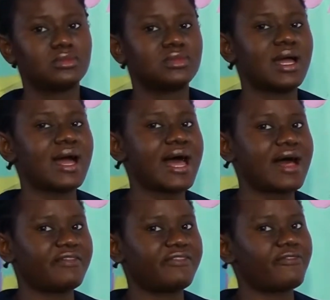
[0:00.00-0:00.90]
the
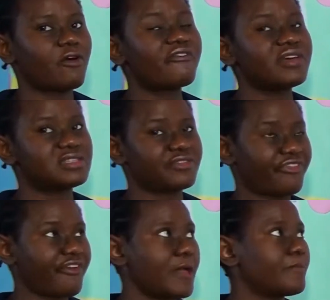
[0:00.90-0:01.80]
half of a
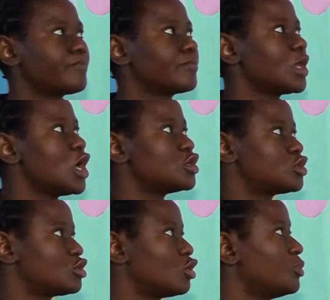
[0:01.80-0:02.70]
sphere.
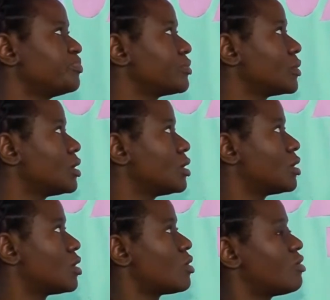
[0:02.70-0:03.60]
So,
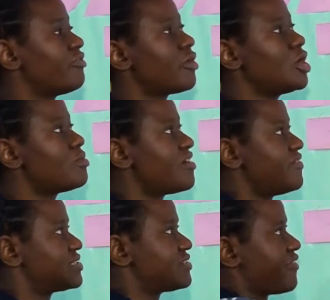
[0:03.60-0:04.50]
volume of
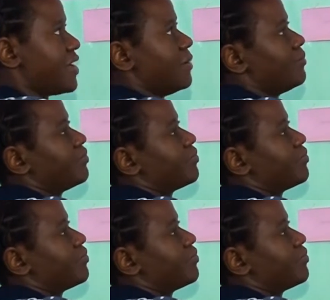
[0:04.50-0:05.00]
a sphere